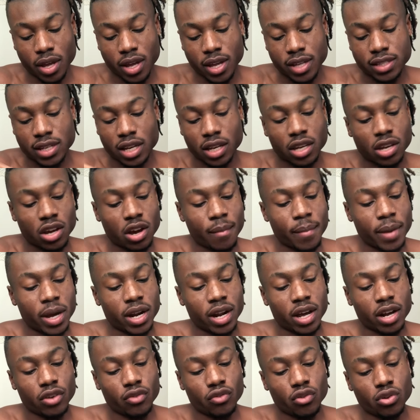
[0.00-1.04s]
Taking y'all back
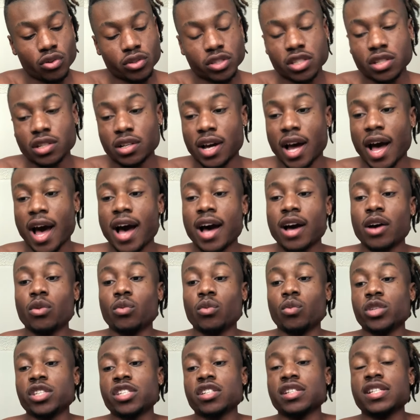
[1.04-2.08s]
down the roads to
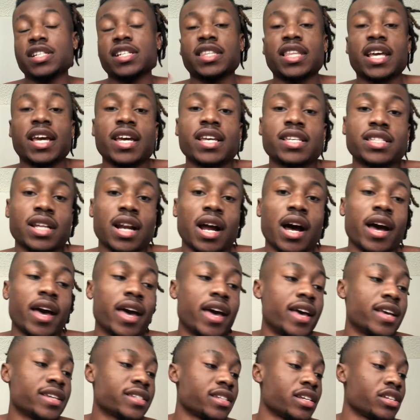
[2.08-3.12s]
the things that our
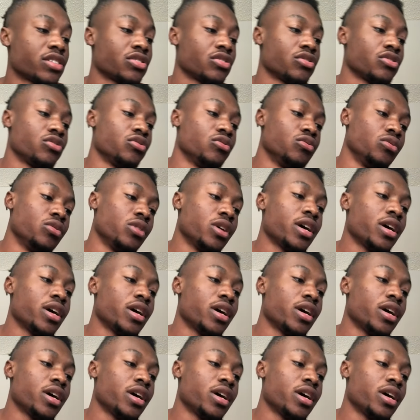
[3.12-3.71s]
ancestors knew,